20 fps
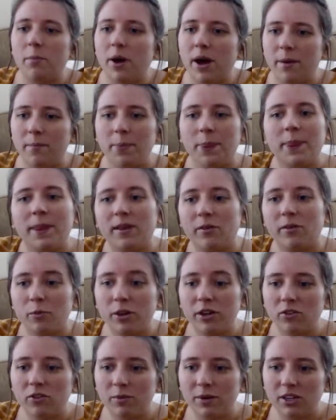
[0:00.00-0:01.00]
But this
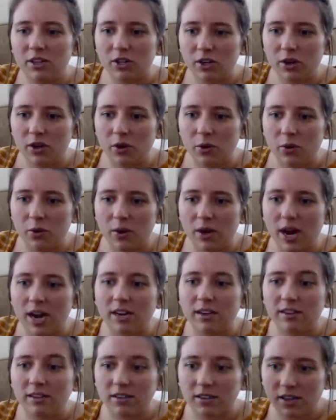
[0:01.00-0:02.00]
brings me to,
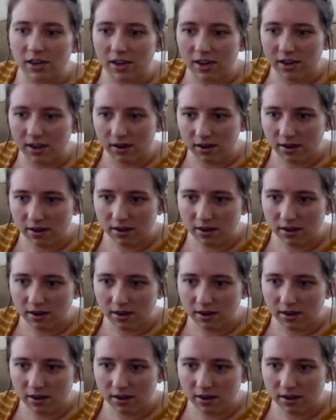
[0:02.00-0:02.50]
I see